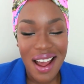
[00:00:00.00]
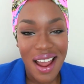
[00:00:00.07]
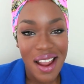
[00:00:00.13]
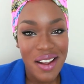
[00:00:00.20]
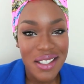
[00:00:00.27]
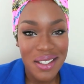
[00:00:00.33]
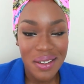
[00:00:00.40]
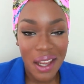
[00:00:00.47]
I
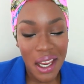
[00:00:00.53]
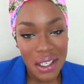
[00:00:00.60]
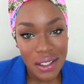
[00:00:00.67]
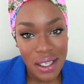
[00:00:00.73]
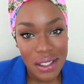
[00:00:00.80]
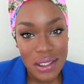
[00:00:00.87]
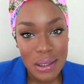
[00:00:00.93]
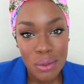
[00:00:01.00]
also gain a
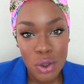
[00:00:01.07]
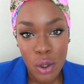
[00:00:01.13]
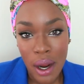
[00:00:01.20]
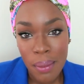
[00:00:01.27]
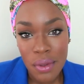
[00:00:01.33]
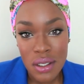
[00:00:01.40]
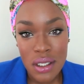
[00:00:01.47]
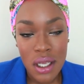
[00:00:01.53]
lot of
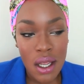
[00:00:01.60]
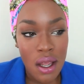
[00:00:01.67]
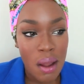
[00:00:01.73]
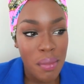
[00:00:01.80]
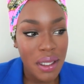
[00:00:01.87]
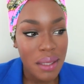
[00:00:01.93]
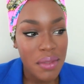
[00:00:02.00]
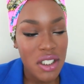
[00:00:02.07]
subscribers.
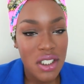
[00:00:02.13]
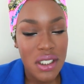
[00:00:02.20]
But let me